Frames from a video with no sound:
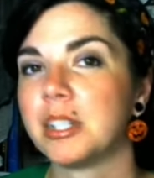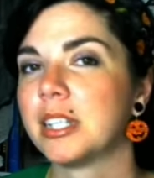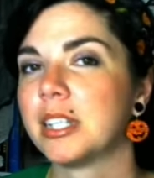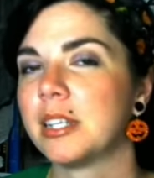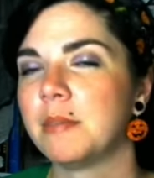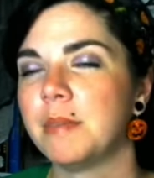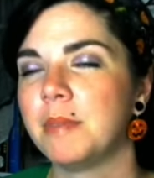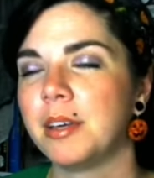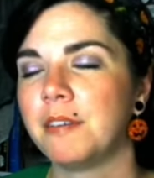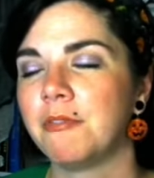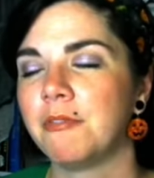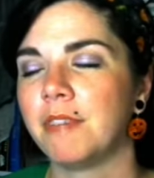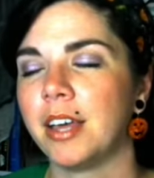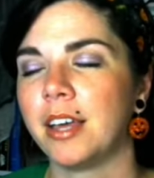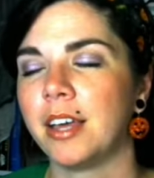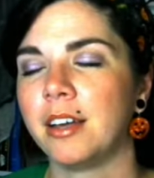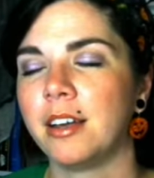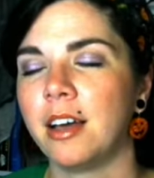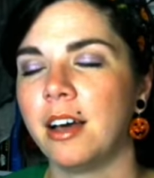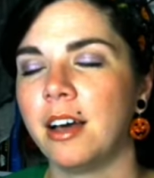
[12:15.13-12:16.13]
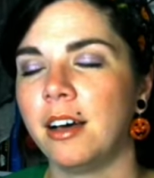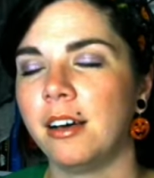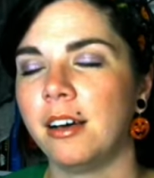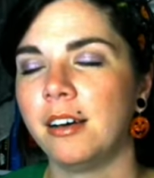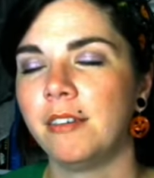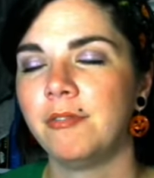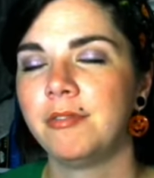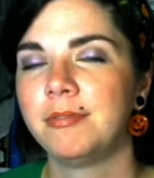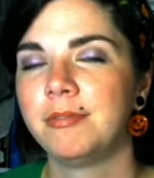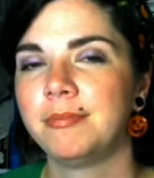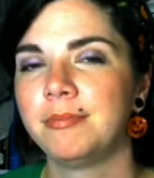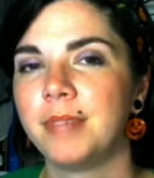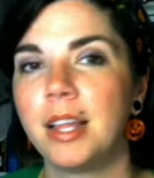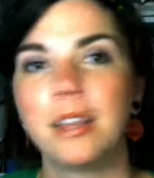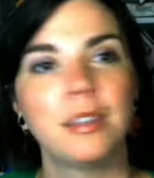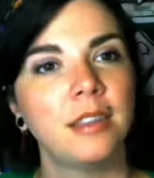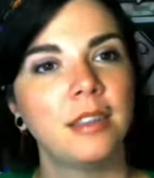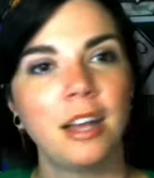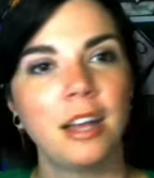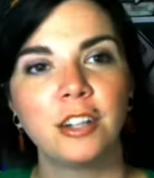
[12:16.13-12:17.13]
big fan of
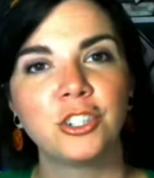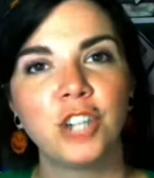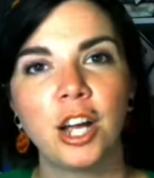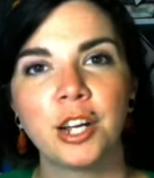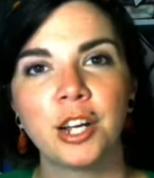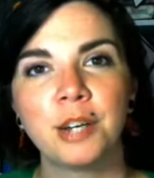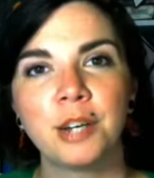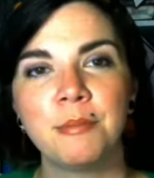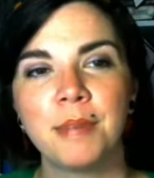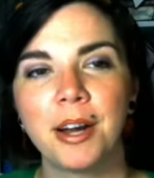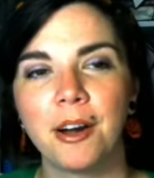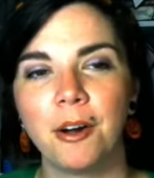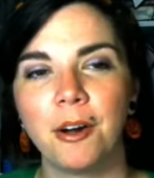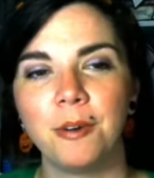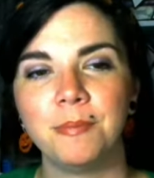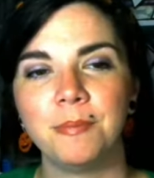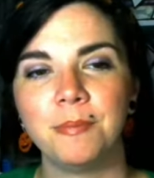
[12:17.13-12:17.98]
Lock, Shock, and Barrel.